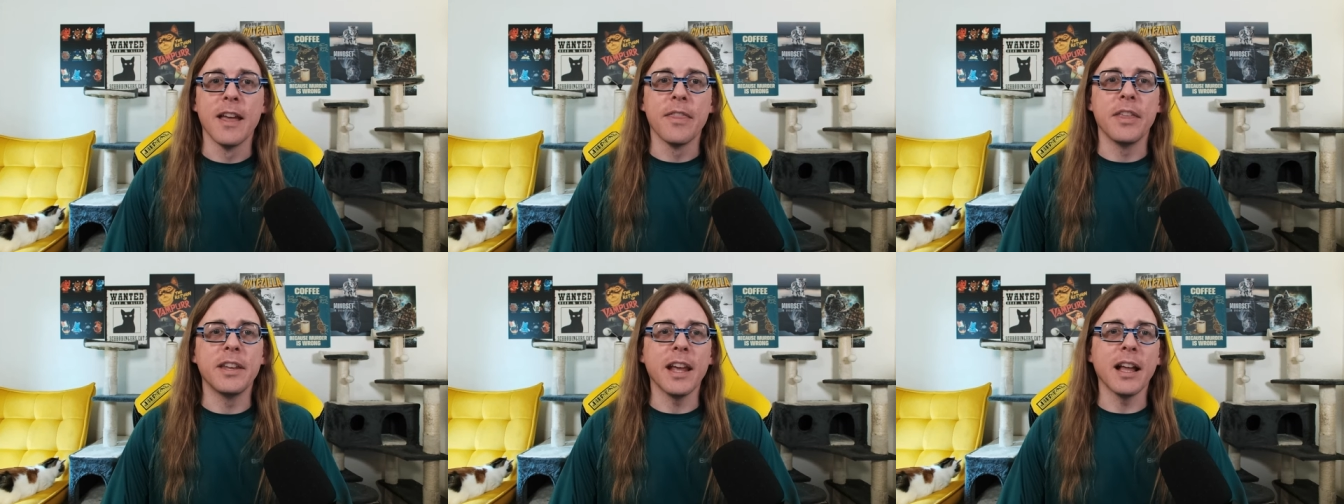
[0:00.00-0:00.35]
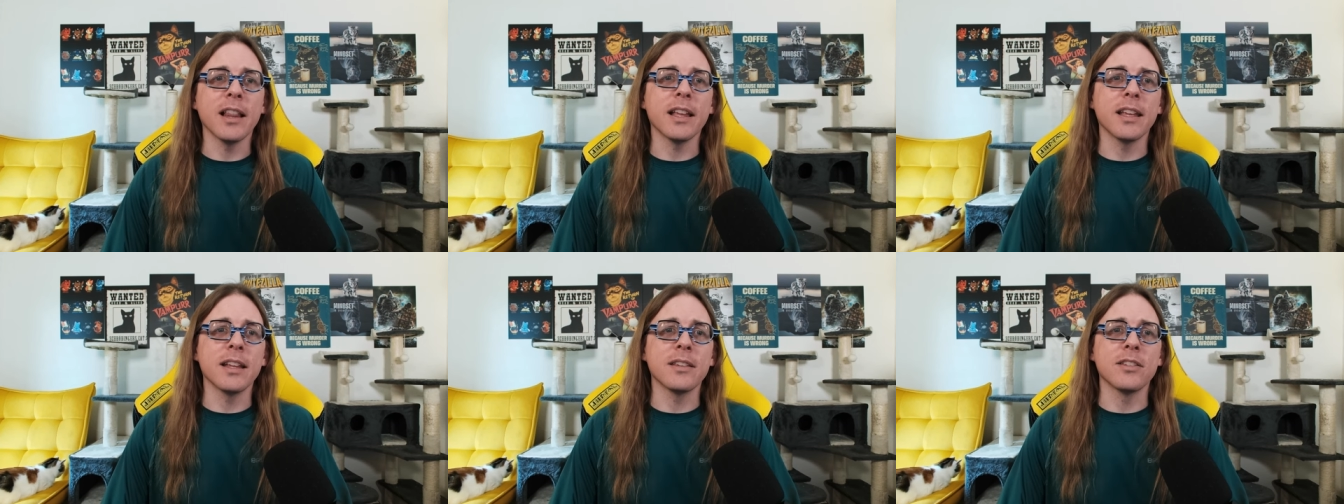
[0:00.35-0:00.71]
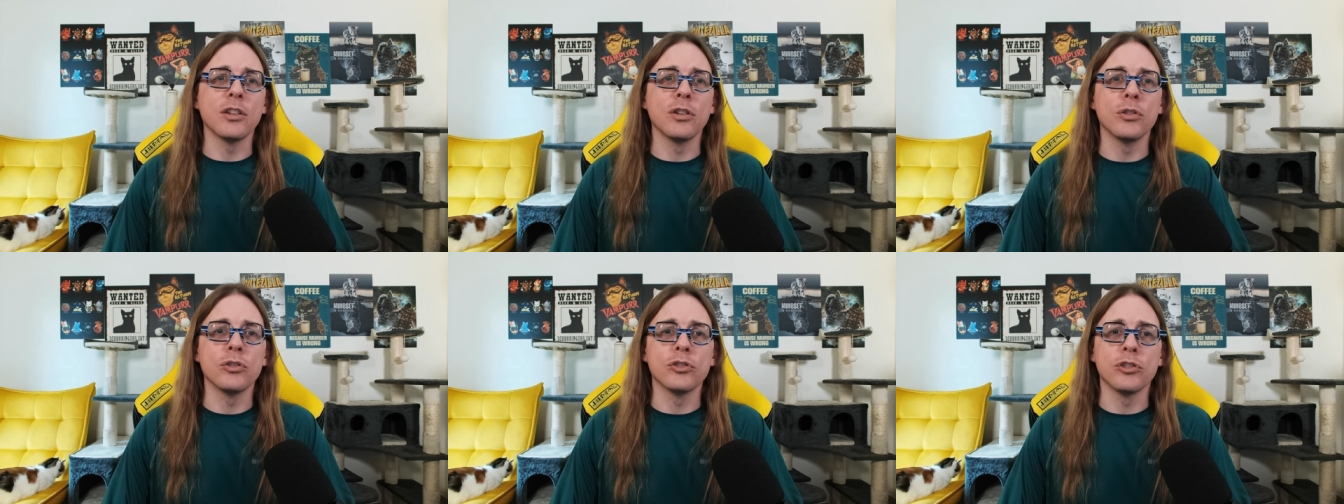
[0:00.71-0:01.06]
The delegates
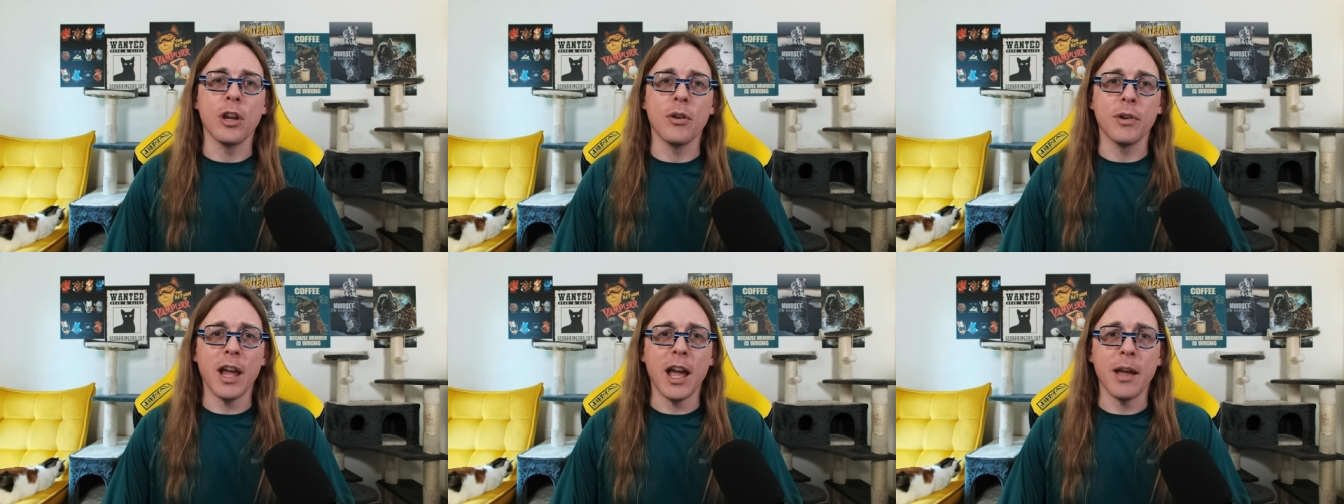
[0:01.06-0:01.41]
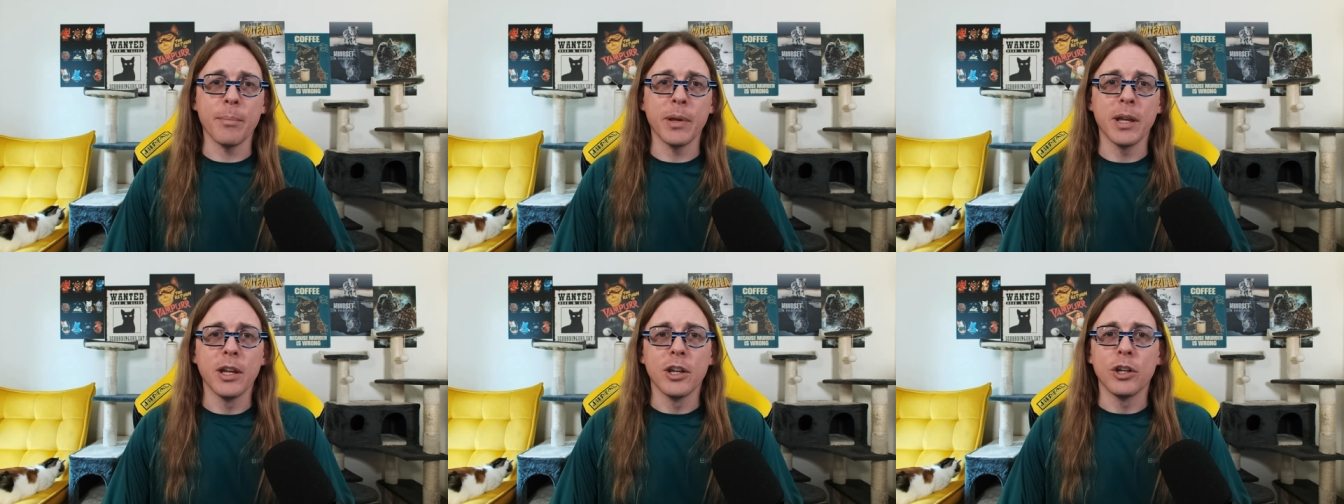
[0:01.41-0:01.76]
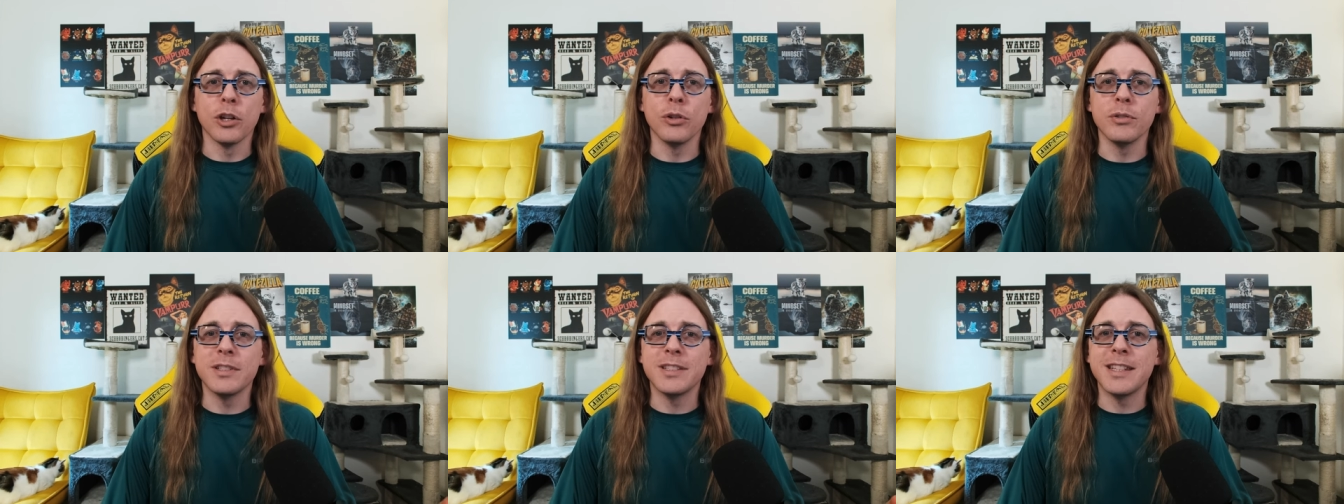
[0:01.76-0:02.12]
who showed up,
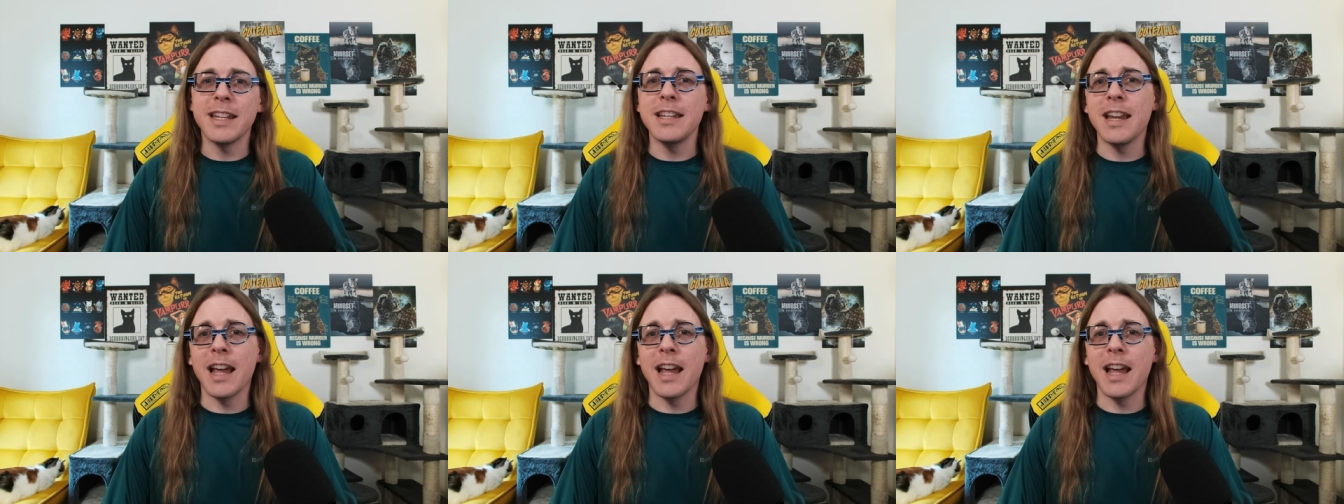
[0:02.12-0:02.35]
who did